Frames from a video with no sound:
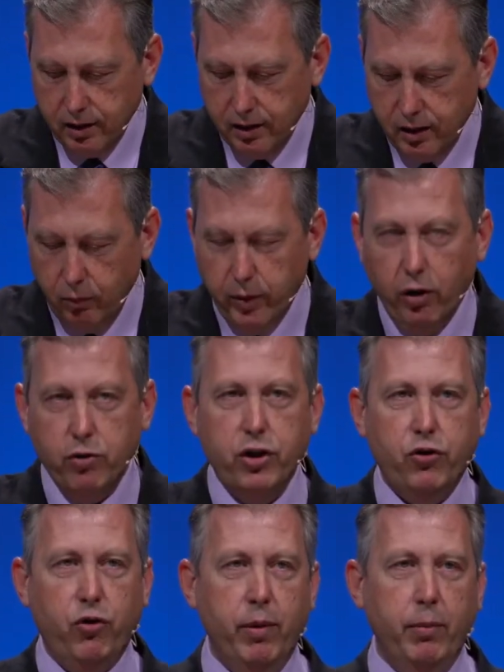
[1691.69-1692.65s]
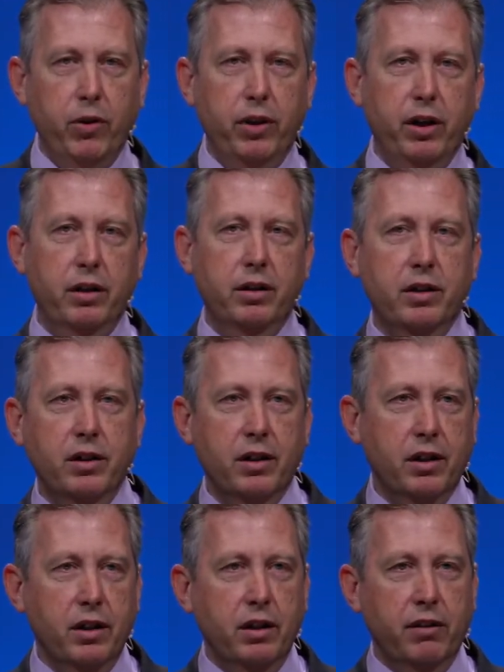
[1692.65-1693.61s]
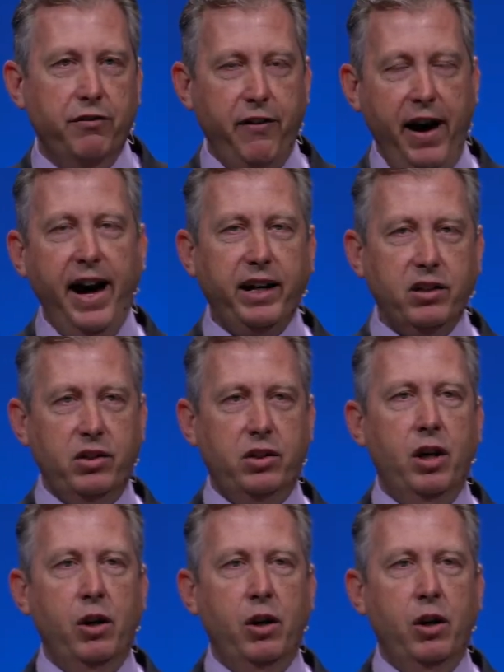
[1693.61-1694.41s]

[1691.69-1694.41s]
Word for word: We don't just remember the, the facts,